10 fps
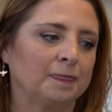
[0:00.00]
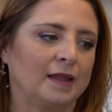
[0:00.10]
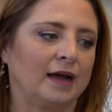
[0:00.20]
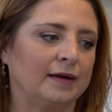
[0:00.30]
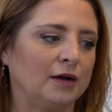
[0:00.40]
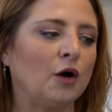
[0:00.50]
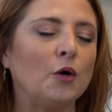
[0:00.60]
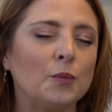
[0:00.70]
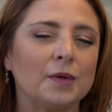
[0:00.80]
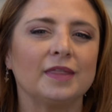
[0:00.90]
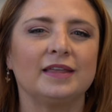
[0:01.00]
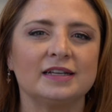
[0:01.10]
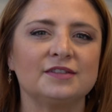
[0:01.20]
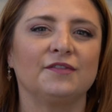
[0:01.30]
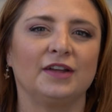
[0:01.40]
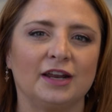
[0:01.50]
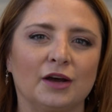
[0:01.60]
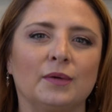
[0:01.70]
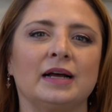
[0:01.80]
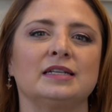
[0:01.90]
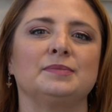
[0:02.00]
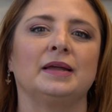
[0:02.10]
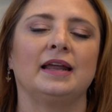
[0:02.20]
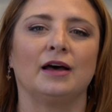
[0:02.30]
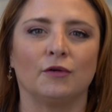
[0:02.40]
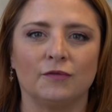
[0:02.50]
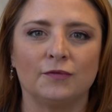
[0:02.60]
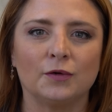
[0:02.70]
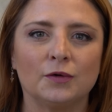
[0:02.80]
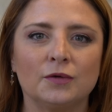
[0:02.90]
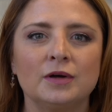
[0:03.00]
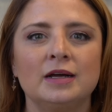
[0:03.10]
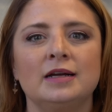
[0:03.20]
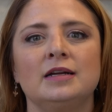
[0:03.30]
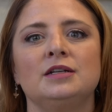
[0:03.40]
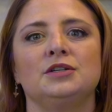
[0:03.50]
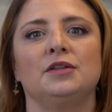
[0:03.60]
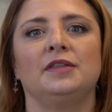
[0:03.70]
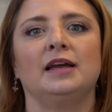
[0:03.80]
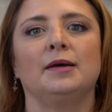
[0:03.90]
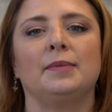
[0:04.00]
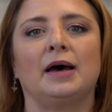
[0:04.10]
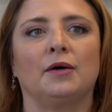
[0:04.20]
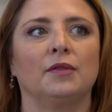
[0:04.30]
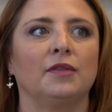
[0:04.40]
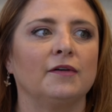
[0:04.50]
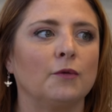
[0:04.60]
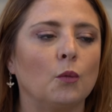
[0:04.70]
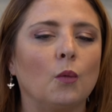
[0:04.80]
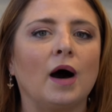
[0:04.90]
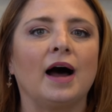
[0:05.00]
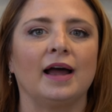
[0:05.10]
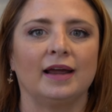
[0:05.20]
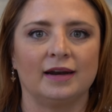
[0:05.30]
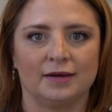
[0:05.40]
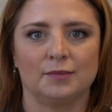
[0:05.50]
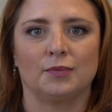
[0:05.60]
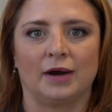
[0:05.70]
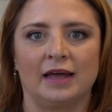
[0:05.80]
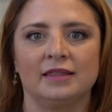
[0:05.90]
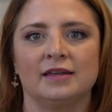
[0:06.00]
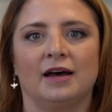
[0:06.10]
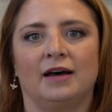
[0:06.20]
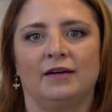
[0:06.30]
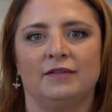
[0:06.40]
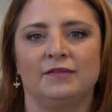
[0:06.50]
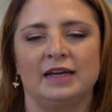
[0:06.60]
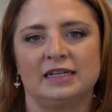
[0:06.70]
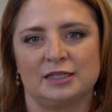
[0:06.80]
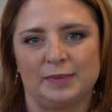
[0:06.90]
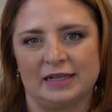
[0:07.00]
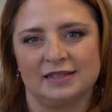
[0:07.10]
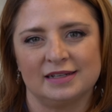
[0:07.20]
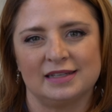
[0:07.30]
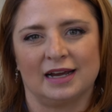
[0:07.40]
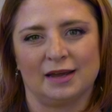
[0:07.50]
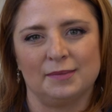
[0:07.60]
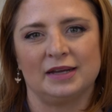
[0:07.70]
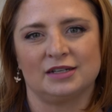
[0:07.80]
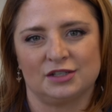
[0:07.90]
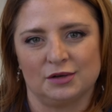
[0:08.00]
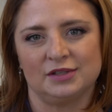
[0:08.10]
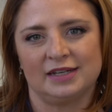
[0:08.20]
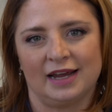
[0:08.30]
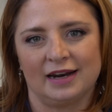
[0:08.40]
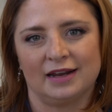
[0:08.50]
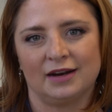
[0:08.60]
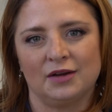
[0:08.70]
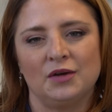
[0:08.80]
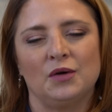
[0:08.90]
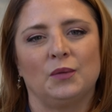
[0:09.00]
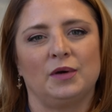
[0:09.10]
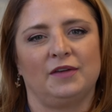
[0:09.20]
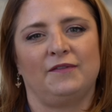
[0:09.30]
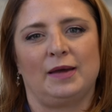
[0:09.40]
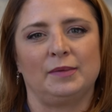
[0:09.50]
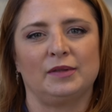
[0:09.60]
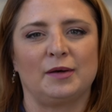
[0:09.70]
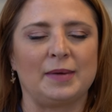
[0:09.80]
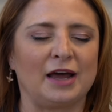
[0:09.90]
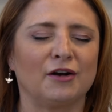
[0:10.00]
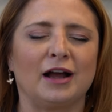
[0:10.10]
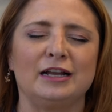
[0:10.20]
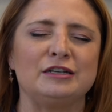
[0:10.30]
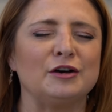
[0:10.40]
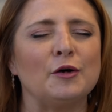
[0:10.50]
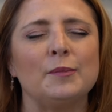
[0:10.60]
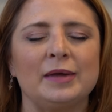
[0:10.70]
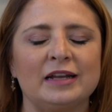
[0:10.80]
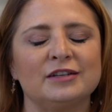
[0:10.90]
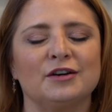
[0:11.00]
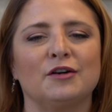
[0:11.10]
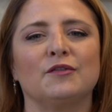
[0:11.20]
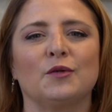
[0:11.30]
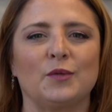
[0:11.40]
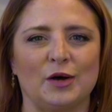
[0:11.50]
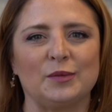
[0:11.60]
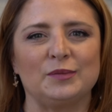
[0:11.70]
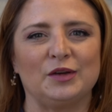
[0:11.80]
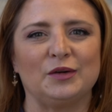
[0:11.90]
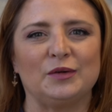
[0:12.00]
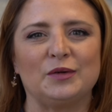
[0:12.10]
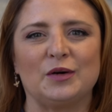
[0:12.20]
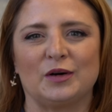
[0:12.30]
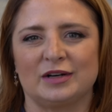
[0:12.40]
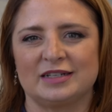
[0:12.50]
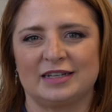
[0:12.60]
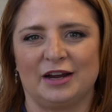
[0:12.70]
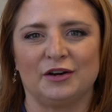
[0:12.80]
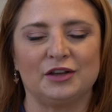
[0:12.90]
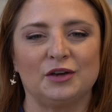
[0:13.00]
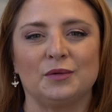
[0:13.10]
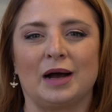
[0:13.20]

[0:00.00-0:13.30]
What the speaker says: I hope this video has been helpful to think about the wide breadth of expenses that can be associated with a family law matter. I don't mean to overwhelm you or scare you.